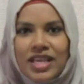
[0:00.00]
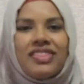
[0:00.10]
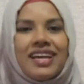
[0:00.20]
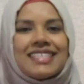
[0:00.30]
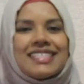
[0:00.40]

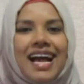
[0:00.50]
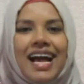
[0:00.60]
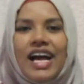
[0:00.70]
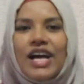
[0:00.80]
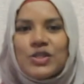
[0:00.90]
Thanks
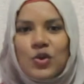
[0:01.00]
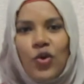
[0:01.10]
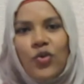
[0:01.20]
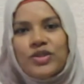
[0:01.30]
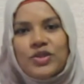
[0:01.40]
as
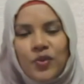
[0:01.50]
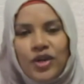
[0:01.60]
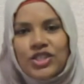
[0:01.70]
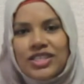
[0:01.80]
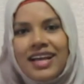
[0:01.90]
always for
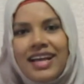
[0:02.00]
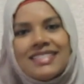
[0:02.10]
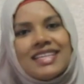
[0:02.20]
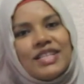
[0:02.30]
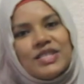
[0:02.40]
watching,
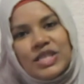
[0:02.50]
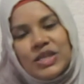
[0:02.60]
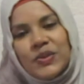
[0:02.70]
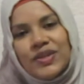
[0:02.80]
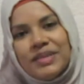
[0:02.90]
guys. I'll
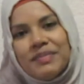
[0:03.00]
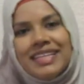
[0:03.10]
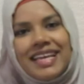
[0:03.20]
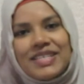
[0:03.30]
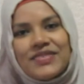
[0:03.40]
see you all in
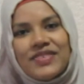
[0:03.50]
my next